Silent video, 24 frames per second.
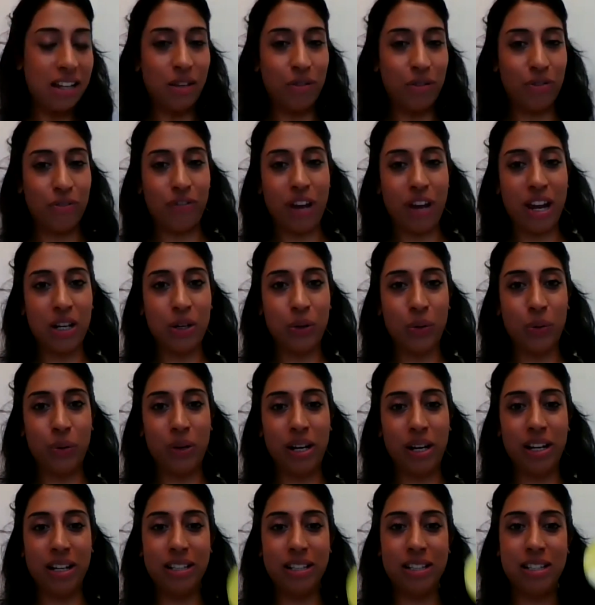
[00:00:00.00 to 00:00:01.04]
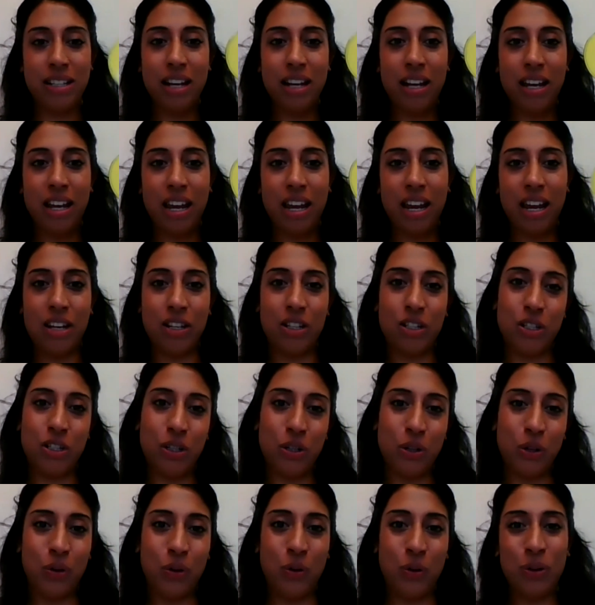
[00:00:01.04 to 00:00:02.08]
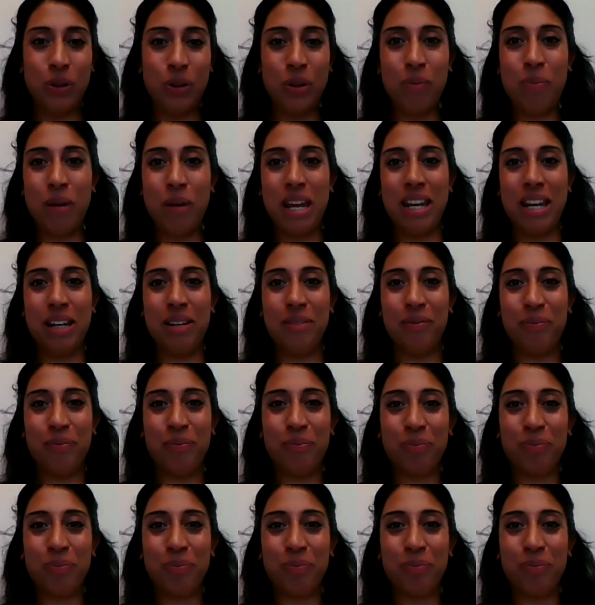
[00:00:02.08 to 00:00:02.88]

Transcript: the fake words into the bin.